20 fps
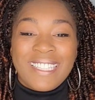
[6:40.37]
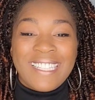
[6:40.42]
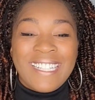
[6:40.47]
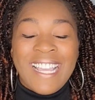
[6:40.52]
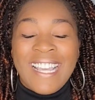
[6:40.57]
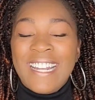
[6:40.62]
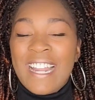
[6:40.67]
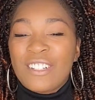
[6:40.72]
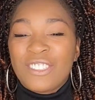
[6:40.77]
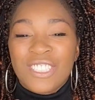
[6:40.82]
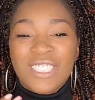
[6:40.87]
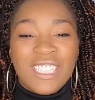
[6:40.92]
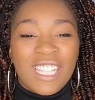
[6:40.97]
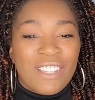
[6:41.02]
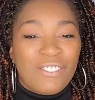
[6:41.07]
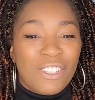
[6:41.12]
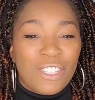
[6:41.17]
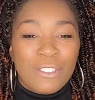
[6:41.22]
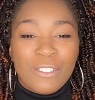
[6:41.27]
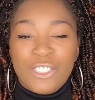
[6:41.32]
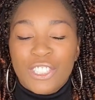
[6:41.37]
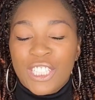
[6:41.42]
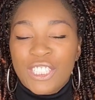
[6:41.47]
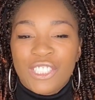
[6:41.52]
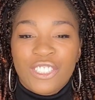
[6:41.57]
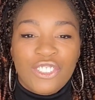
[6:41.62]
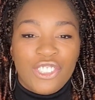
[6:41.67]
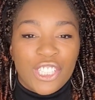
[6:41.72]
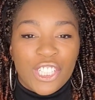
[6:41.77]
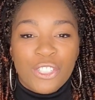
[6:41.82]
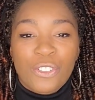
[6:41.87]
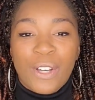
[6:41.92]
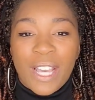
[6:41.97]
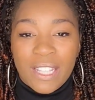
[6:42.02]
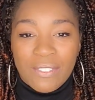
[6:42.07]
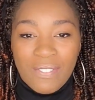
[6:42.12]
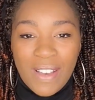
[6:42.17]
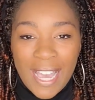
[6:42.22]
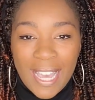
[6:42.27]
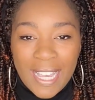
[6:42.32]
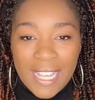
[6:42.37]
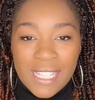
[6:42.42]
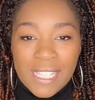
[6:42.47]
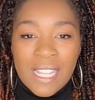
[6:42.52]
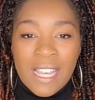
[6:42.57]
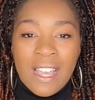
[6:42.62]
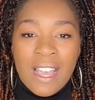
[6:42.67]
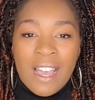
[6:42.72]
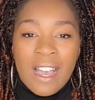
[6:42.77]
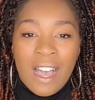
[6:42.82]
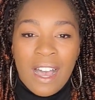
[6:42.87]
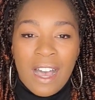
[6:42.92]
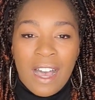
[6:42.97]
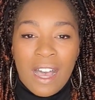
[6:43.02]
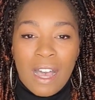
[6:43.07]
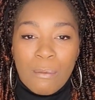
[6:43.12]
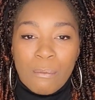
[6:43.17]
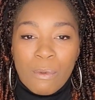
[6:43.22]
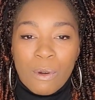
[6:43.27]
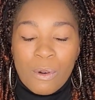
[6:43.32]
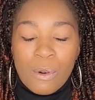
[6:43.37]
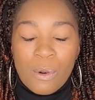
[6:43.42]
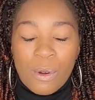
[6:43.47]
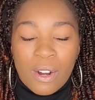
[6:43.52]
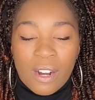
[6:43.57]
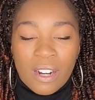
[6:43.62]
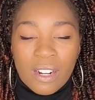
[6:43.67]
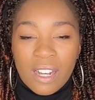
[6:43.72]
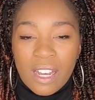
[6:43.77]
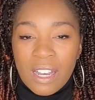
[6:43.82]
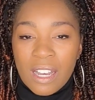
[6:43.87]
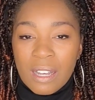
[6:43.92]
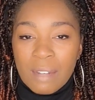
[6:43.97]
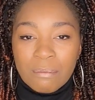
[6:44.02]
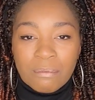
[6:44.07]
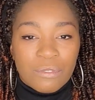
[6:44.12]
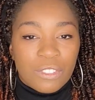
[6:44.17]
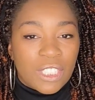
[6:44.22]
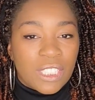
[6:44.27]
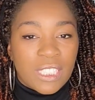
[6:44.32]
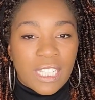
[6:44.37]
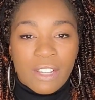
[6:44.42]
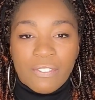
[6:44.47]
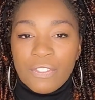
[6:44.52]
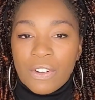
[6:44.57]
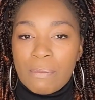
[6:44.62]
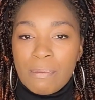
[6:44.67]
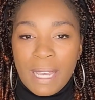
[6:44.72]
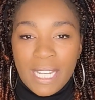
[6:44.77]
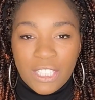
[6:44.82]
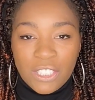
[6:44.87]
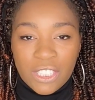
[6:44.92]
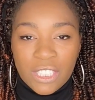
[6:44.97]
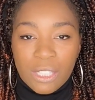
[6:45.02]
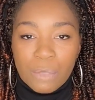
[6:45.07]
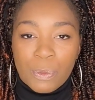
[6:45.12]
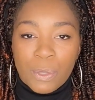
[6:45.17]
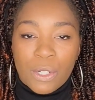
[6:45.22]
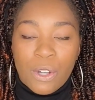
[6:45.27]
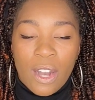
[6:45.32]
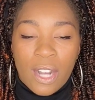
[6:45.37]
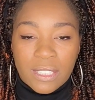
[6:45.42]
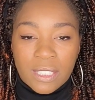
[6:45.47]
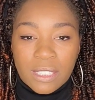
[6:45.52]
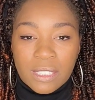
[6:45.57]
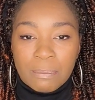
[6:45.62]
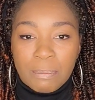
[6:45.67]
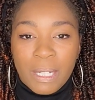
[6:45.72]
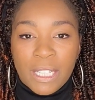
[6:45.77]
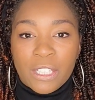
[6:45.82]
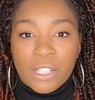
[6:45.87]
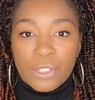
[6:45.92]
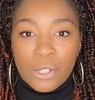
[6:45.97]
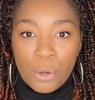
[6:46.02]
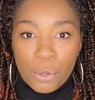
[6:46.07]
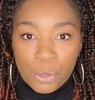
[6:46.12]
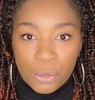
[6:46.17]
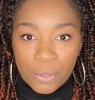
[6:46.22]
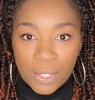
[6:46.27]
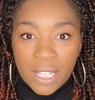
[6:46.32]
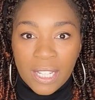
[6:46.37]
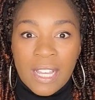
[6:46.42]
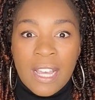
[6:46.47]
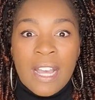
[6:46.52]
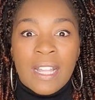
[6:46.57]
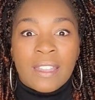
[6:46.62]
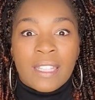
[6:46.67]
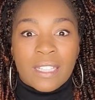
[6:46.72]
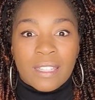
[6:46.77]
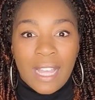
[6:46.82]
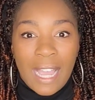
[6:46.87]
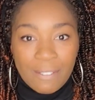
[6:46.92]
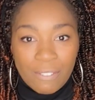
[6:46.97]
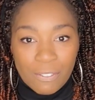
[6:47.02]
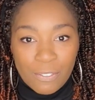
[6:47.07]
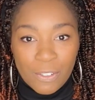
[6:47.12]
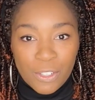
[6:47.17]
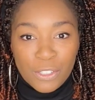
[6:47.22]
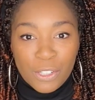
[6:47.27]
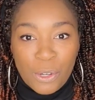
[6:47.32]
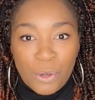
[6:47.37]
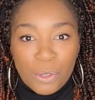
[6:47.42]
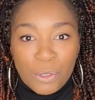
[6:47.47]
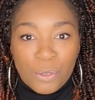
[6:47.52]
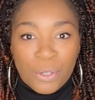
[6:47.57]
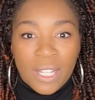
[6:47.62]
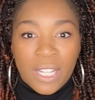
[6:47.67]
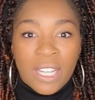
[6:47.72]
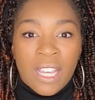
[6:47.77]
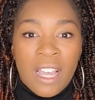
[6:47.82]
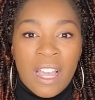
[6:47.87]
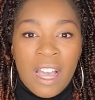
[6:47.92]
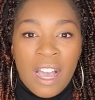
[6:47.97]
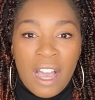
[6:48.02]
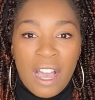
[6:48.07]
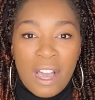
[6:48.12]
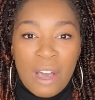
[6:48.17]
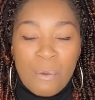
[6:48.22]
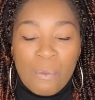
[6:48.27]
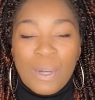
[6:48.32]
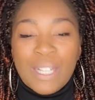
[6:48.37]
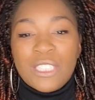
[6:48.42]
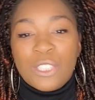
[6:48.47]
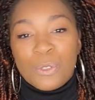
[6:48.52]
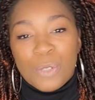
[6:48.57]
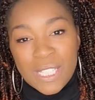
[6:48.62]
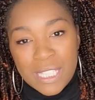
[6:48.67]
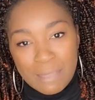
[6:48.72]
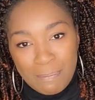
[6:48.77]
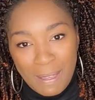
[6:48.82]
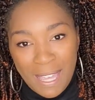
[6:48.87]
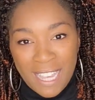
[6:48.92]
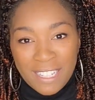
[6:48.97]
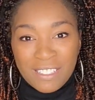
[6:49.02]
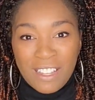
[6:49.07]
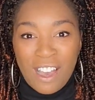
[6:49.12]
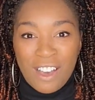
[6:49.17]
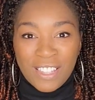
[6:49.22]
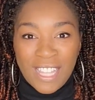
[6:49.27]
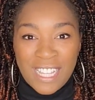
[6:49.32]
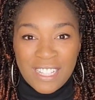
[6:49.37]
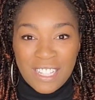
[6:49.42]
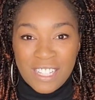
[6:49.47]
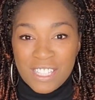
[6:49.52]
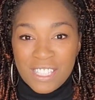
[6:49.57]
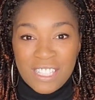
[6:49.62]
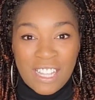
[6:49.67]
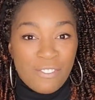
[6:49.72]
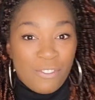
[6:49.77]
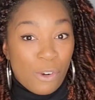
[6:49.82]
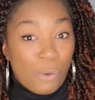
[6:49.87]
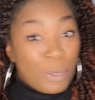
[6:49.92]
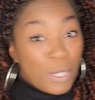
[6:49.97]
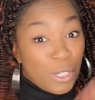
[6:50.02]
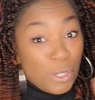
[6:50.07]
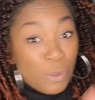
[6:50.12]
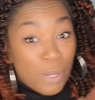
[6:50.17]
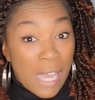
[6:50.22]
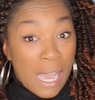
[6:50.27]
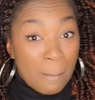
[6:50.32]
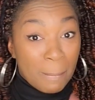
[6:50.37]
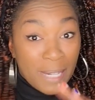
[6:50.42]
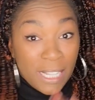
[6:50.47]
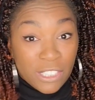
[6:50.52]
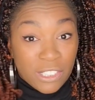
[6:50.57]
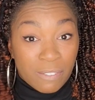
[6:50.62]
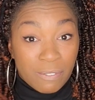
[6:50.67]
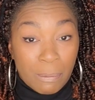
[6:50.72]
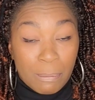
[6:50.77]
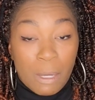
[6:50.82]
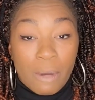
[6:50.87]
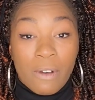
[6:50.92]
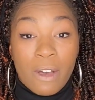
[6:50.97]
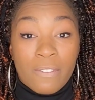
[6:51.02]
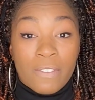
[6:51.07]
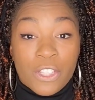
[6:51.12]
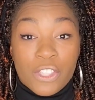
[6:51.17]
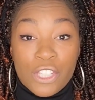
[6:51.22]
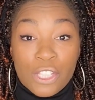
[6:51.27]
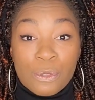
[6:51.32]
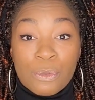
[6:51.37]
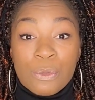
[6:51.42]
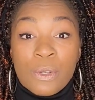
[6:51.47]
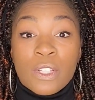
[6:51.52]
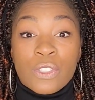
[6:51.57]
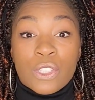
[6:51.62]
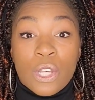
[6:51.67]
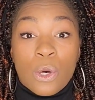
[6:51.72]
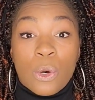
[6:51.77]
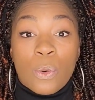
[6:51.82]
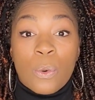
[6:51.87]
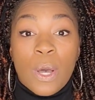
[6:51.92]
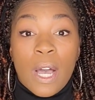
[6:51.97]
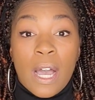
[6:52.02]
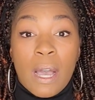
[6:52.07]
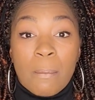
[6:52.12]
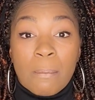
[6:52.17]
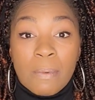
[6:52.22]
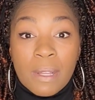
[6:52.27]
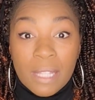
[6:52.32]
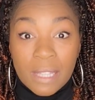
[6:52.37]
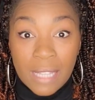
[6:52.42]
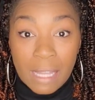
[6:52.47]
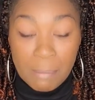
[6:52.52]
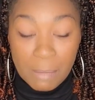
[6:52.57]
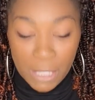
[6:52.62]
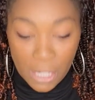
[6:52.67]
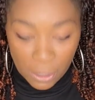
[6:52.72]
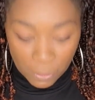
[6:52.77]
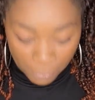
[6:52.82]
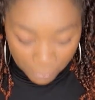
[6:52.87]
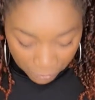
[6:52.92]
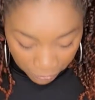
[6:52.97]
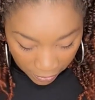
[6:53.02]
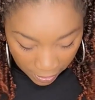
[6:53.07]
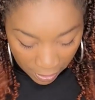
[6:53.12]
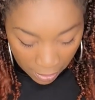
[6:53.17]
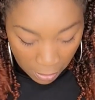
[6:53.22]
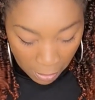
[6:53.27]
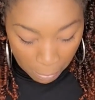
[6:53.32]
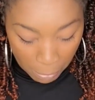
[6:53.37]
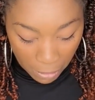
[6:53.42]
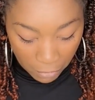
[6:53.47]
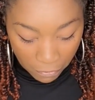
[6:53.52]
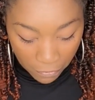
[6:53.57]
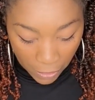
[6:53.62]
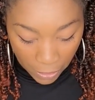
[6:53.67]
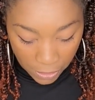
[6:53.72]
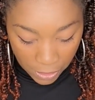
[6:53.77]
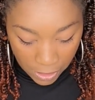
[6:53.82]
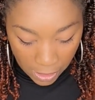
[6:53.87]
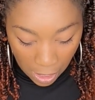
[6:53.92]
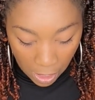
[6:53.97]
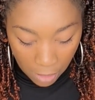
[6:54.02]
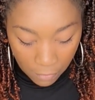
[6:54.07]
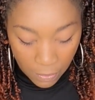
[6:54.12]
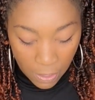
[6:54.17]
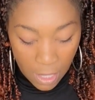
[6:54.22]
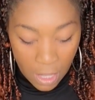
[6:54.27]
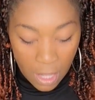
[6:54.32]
And I'll just give you just general advice or just information in regards to being a notary, the life of a notary, what to expect, all that good stuff. Or we can do a combination of the two. So let me know. But first off,